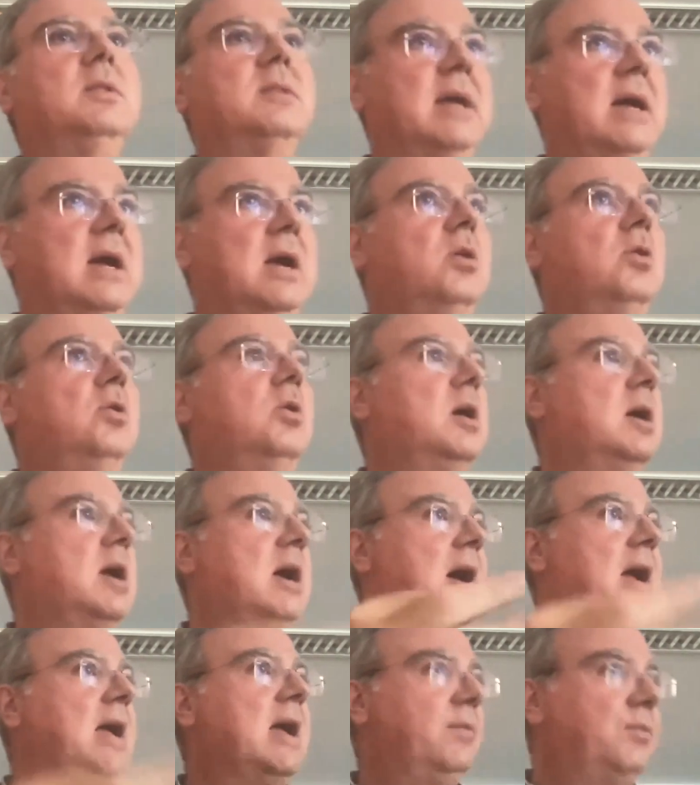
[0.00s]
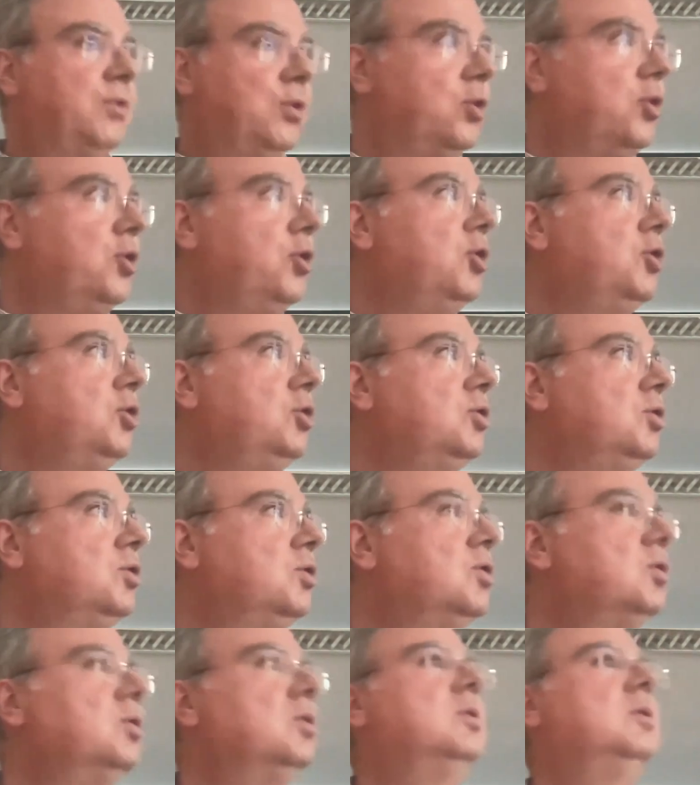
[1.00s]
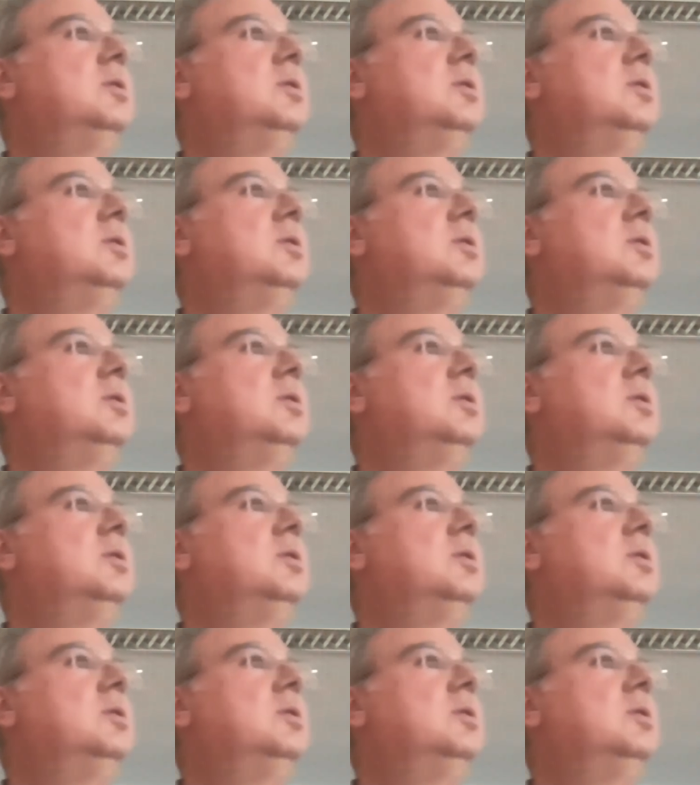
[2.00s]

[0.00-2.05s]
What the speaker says: now I have learned